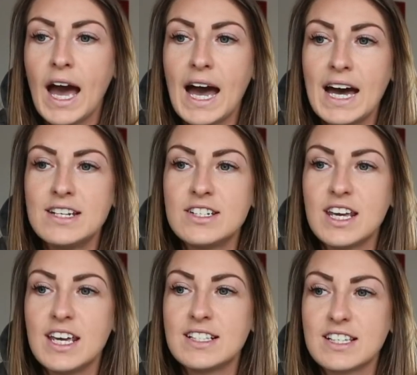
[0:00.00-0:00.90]
and
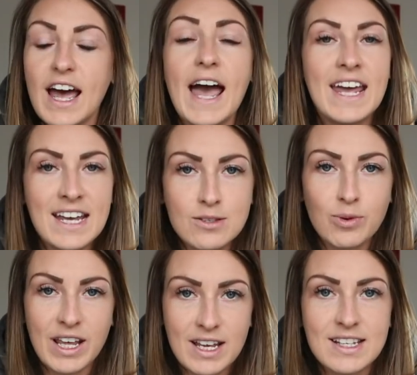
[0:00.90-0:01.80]
it is
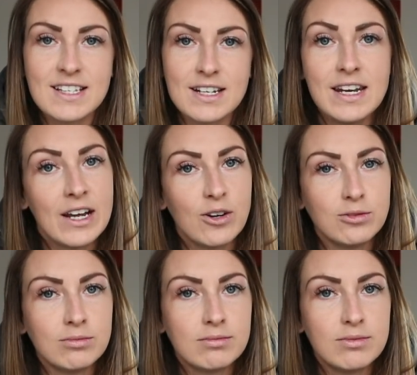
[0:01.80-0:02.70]
what it is, it's a
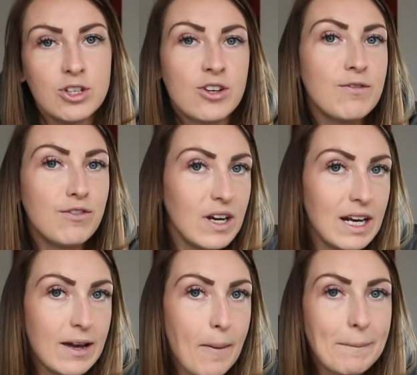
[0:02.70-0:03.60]
niggle. You can
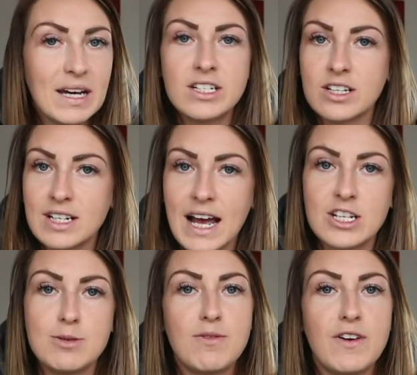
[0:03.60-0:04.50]
feel it, but it doesn't
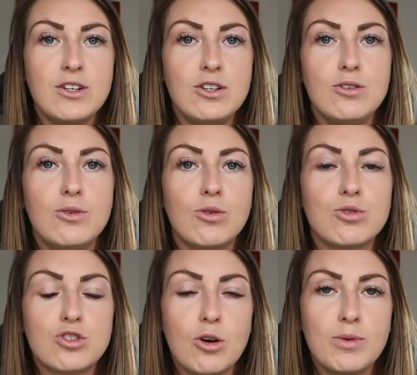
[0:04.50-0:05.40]
actually prevent you or
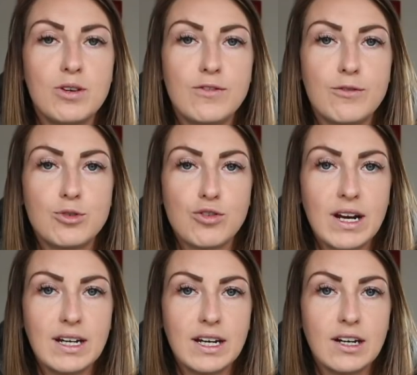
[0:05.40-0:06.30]
stop you from
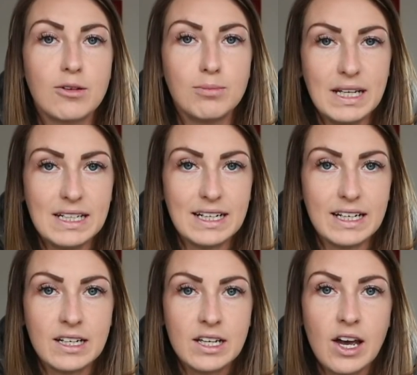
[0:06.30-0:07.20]
training
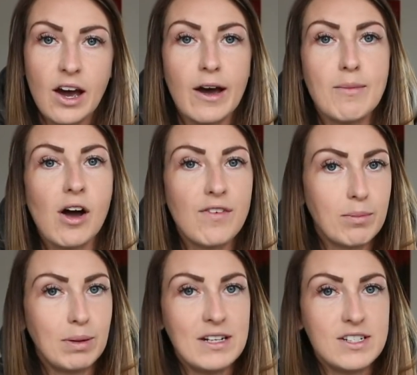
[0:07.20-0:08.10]
completely. I've
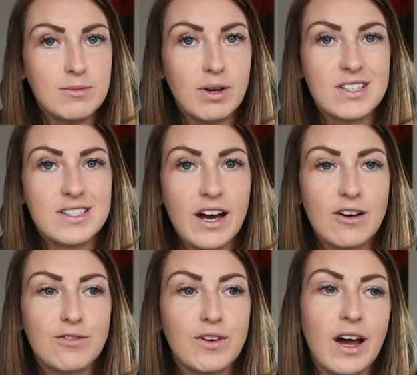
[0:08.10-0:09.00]
had plenty
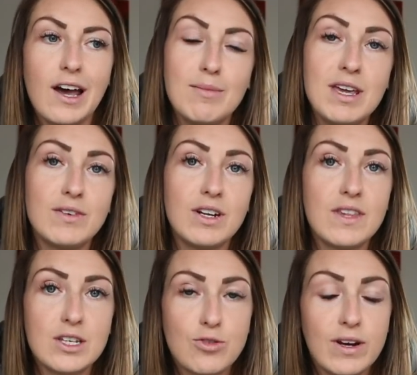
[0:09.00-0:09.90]
myself, even
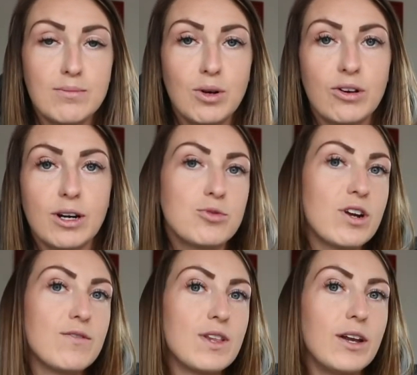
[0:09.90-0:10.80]
in this training block. I'm
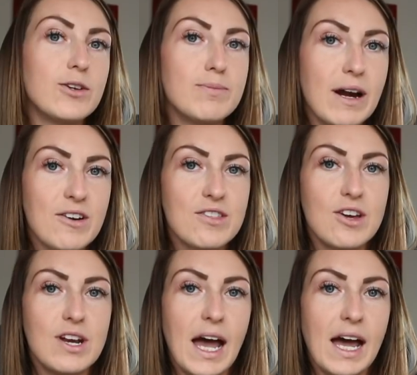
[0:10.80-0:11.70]
training for the London
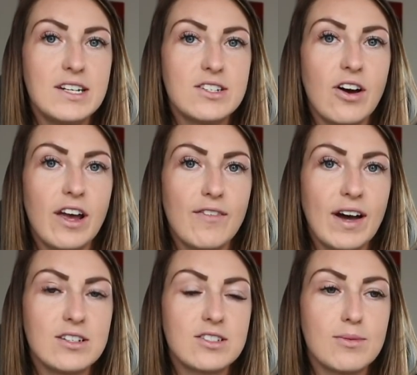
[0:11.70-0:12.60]
Marathon and I have
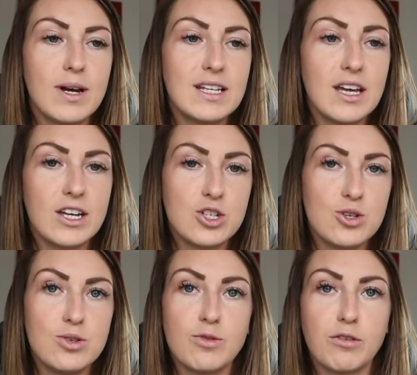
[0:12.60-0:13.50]
had some
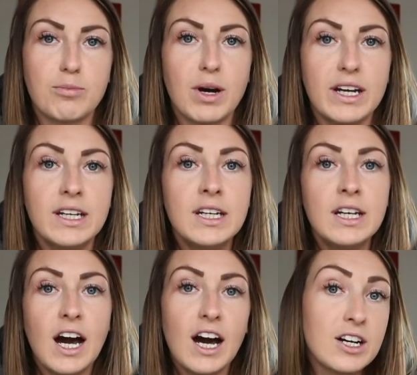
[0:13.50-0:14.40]
issues with my
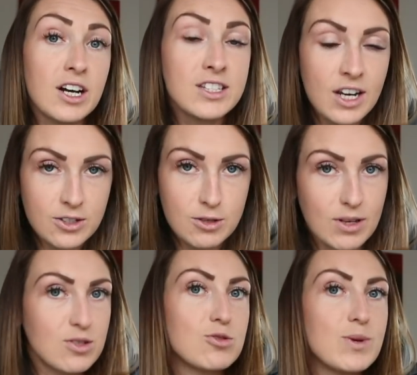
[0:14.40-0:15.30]
adductor
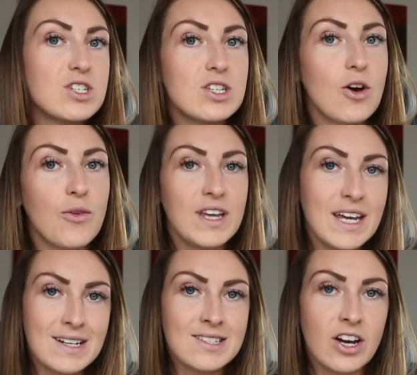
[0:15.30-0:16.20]
muscles, which are on the
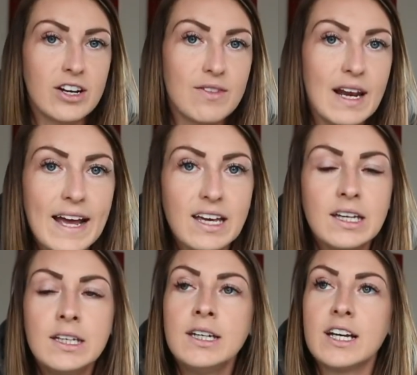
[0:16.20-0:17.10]
inner side of the leg,
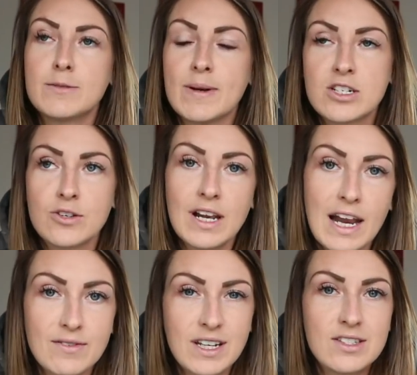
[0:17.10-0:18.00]
especially on the
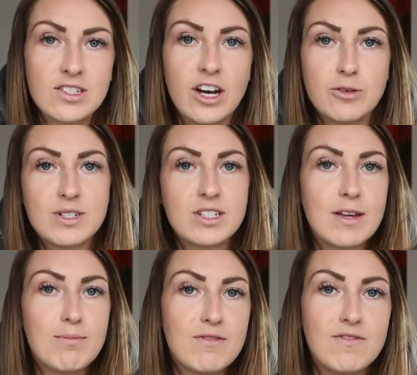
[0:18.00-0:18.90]
left hand side, which has
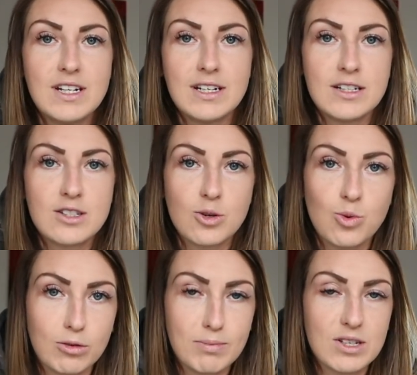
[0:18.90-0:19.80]
then been feeding into the
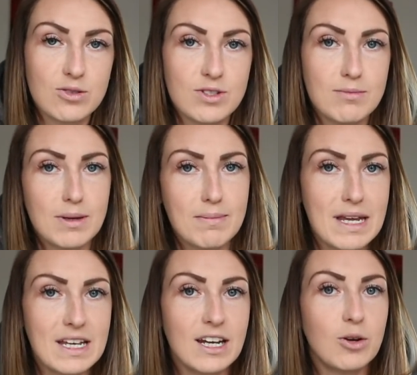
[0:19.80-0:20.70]
quad muscles and been
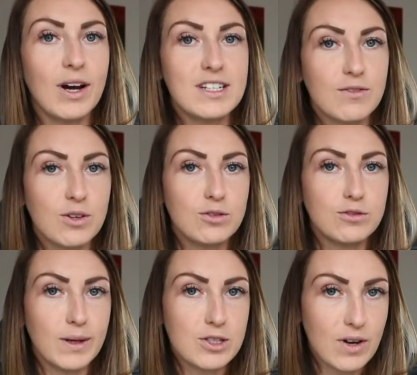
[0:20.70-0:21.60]
making it quite difficult
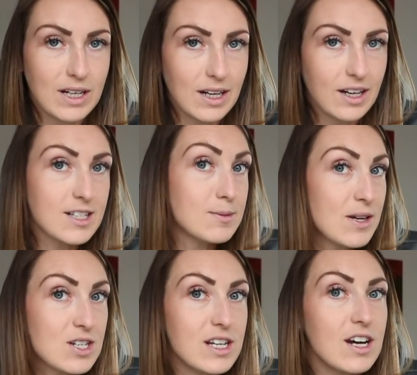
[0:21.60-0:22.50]
for my training,
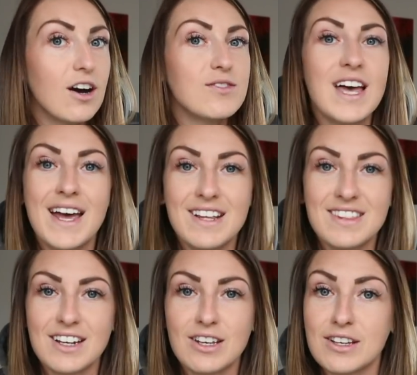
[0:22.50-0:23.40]
especially after
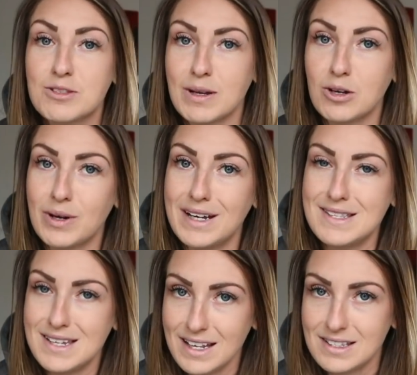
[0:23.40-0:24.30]
anything that's been quite
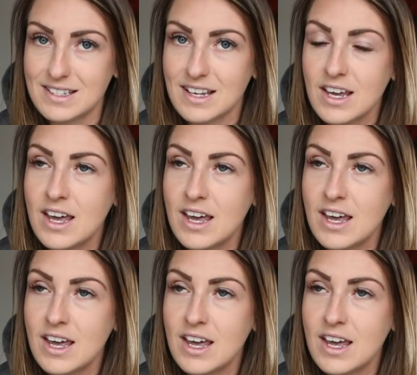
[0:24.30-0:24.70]
intense.